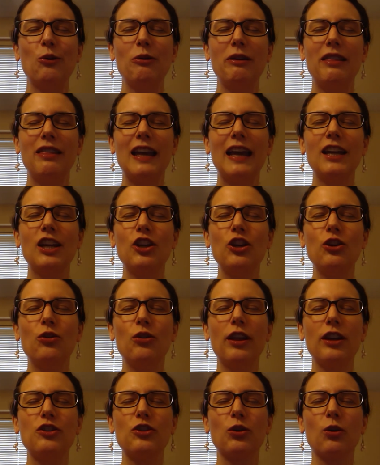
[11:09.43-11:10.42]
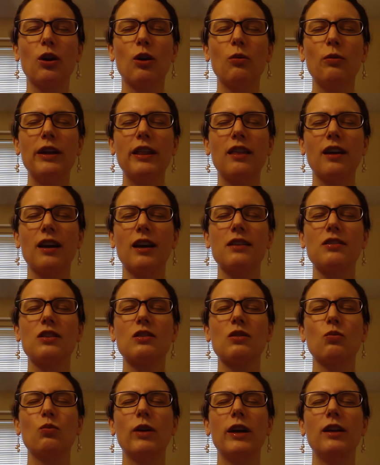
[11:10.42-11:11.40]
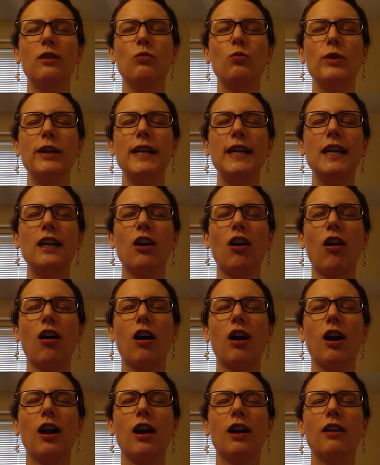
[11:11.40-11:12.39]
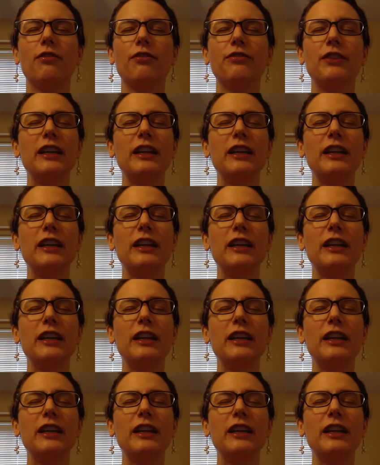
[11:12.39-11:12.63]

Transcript: We thank you that you are with us when we are